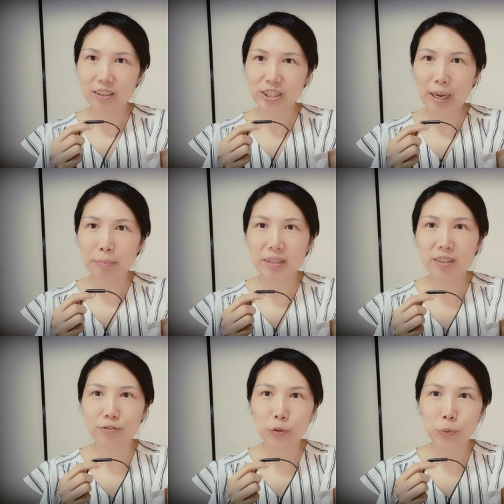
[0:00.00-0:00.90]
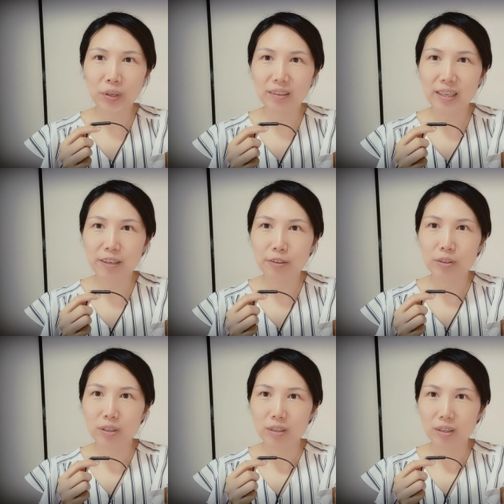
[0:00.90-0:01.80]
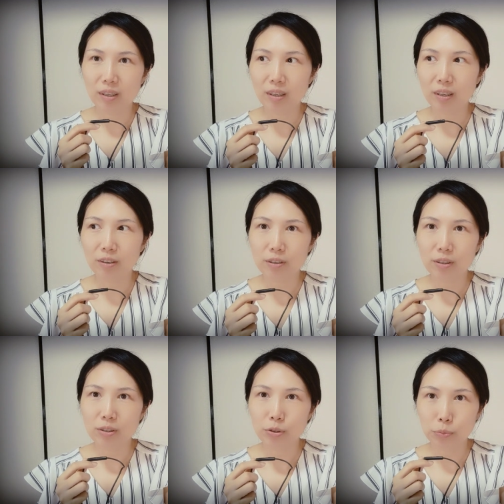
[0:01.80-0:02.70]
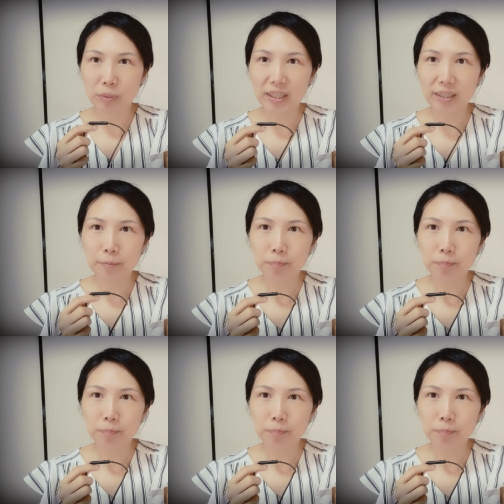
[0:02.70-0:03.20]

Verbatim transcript: Japanese fluently uh, to me.